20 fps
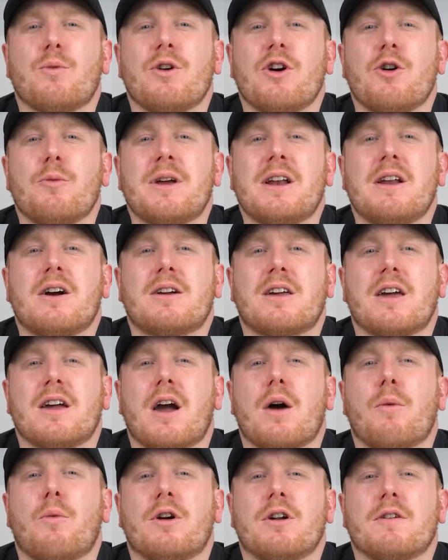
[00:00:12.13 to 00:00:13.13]
we'll be
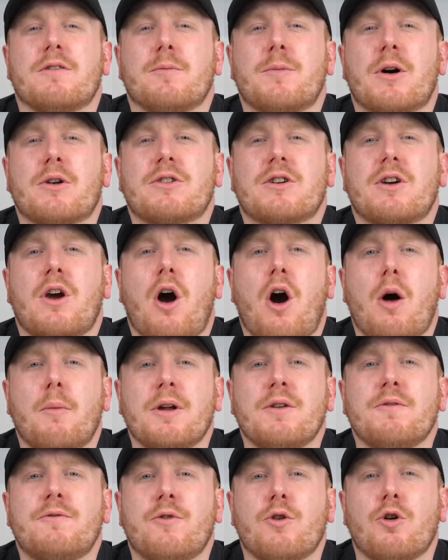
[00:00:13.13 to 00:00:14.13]
looking at one of the most
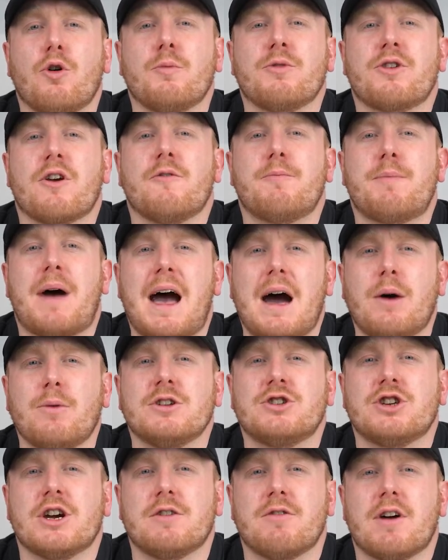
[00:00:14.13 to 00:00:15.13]
common forms of
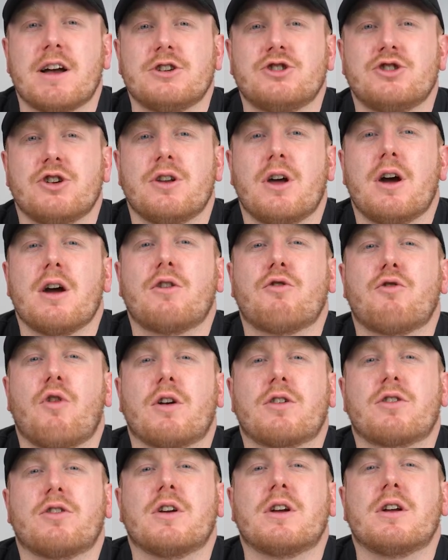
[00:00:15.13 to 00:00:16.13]
power generation
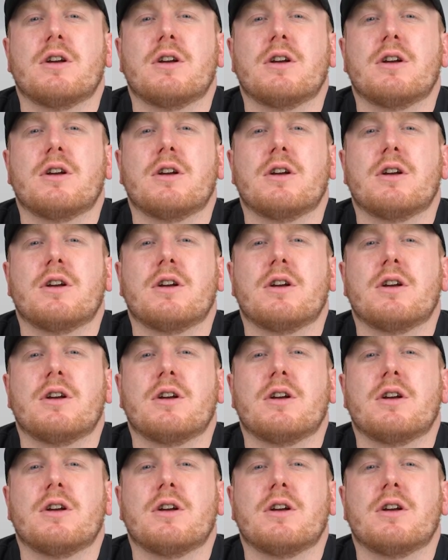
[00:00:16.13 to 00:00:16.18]
across the